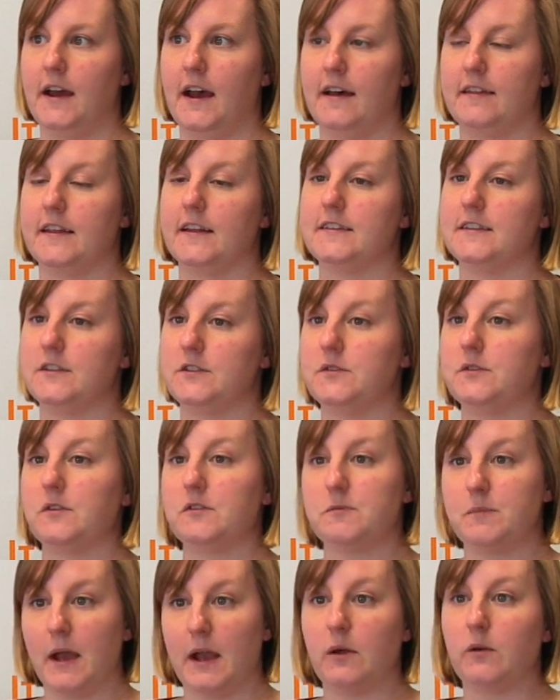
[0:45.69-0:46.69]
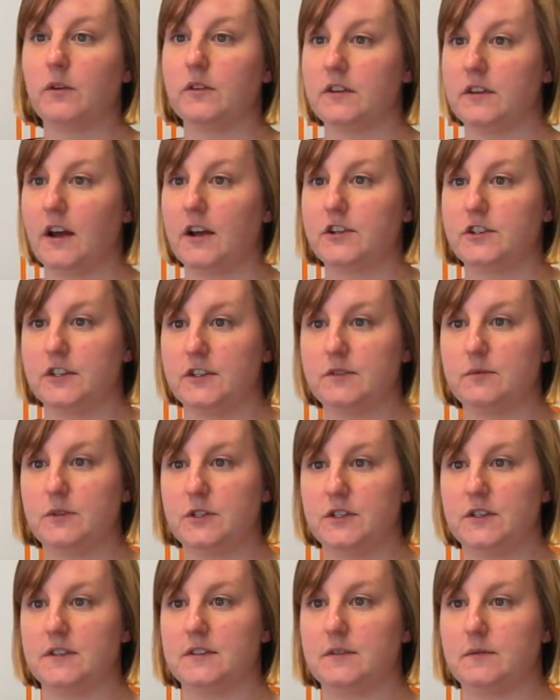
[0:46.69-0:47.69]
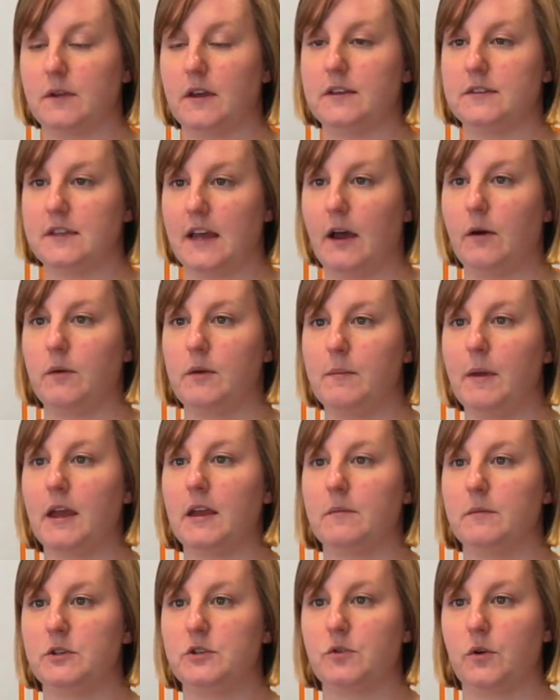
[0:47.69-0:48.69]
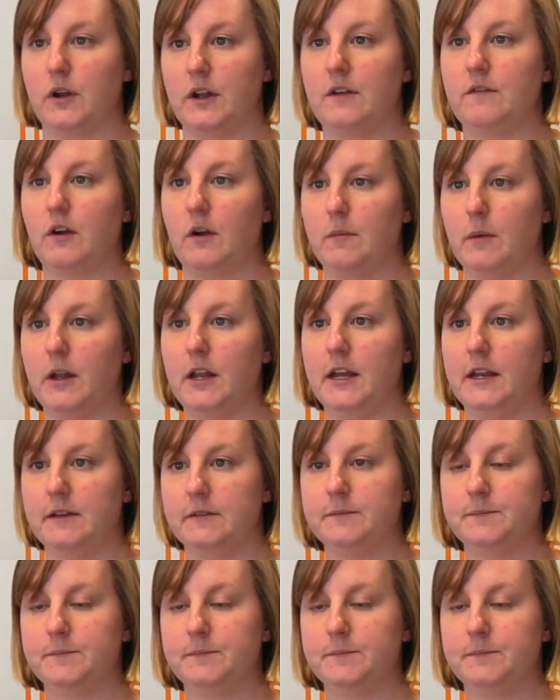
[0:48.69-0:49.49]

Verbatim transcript: and then to do those payroll deductions, which is how we make a majority of our money.